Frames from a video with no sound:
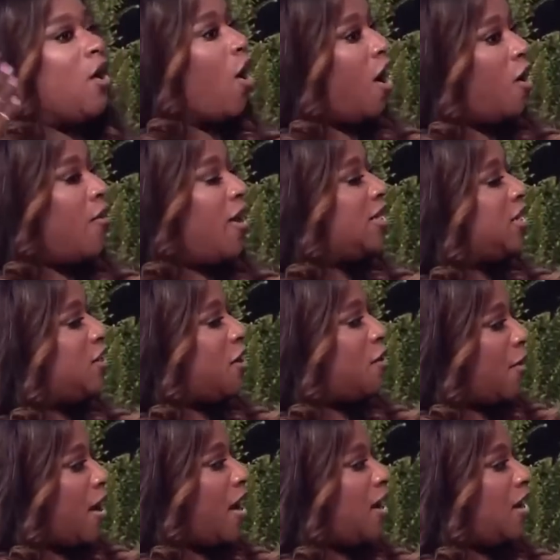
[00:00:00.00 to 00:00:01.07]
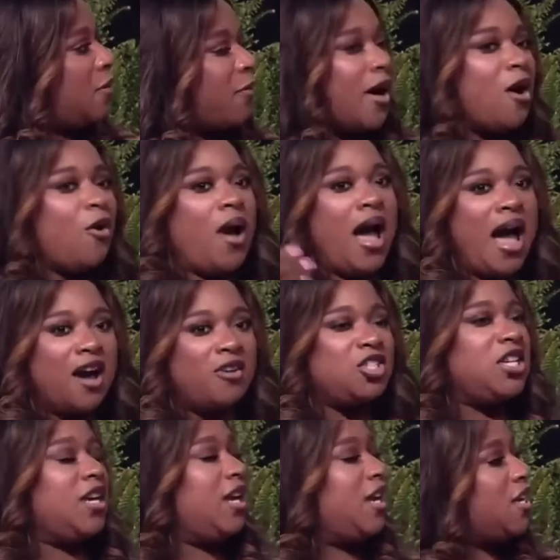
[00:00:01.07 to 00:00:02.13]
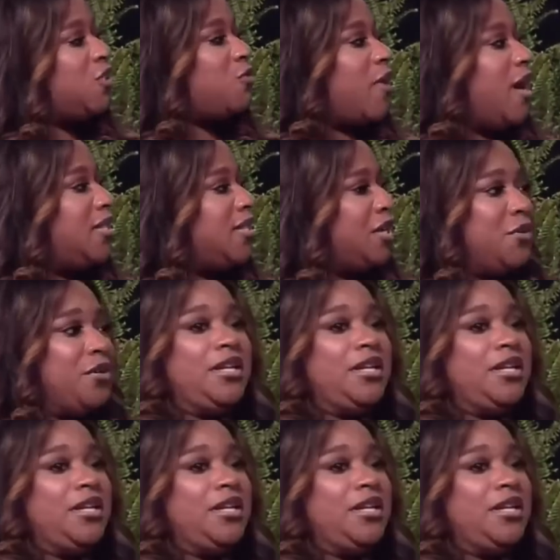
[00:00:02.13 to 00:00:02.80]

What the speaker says: always in her mind about how she is raising you.